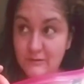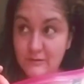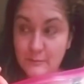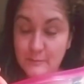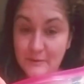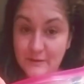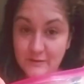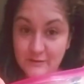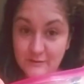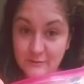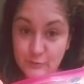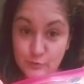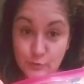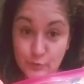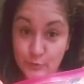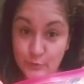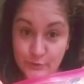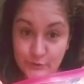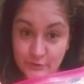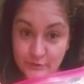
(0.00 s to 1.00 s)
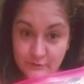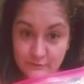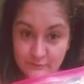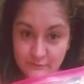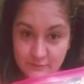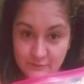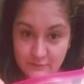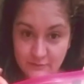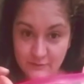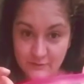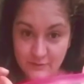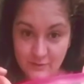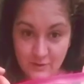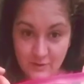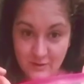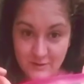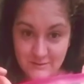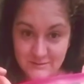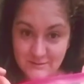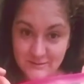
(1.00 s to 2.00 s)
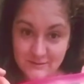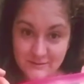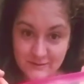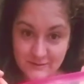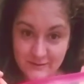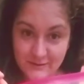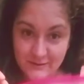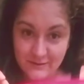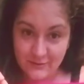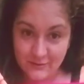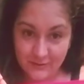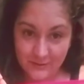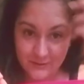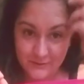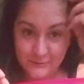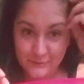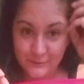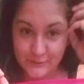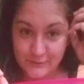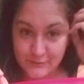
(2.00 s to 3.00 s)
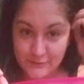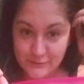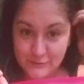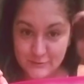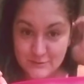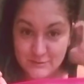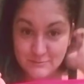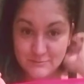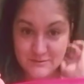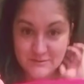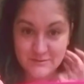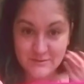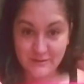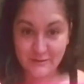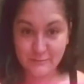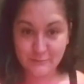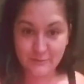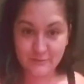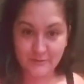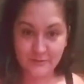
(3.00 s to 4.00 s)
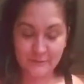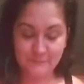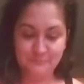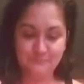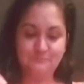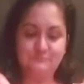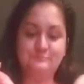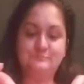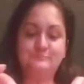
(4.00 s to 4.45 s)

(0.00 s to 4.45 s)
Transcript: about a quarter of the cost that they are during the Christmas time period.